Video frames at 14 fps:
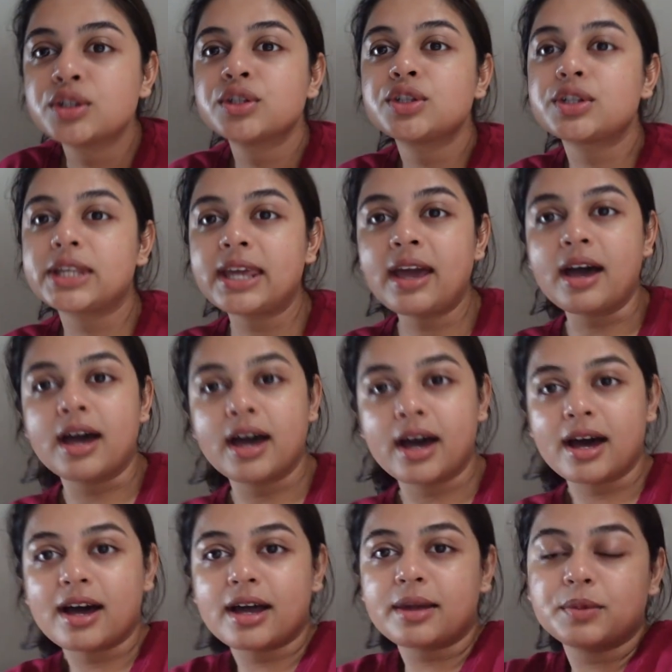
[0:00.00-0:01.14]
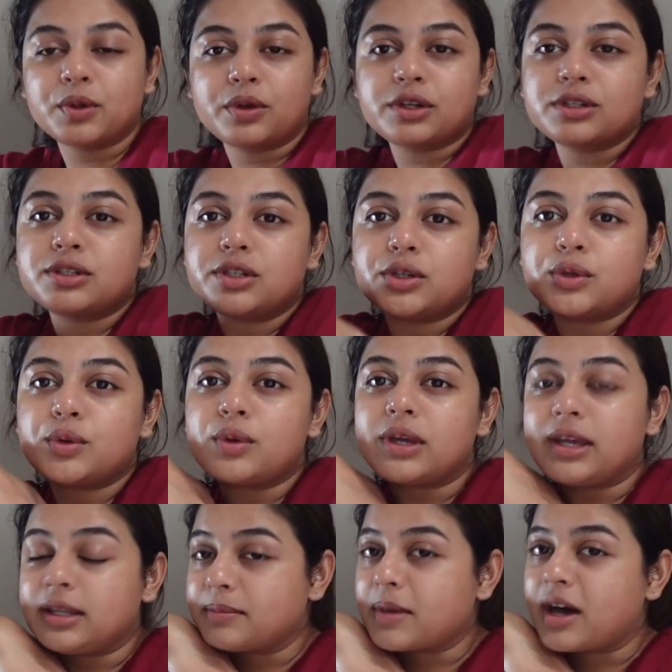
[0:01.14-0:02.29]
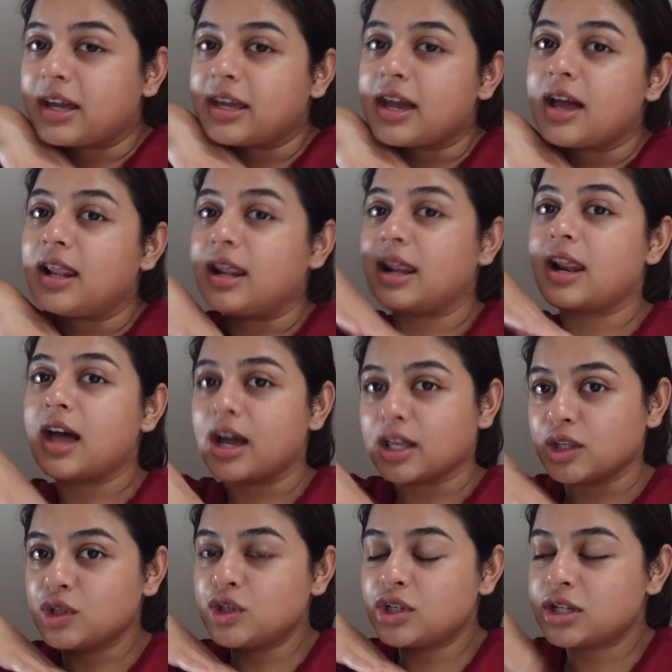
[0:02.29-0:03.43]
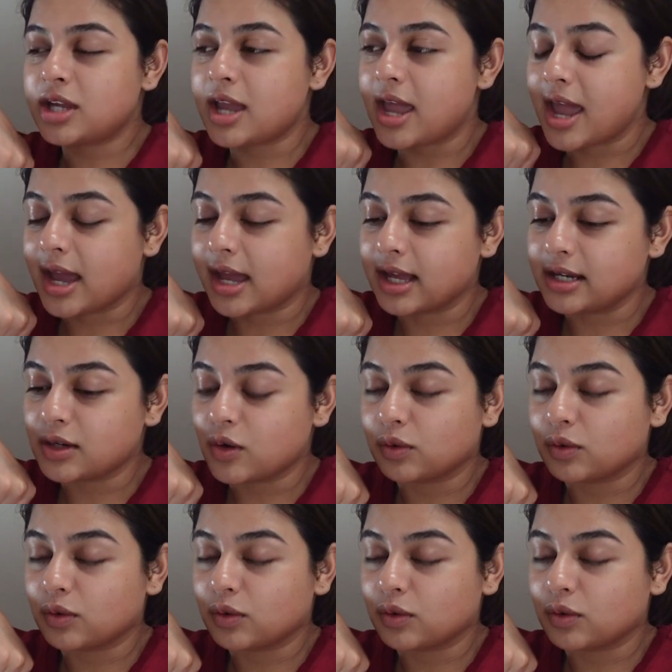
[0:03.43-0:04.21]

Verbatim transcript: So yeah, I'm going to eat my lunch and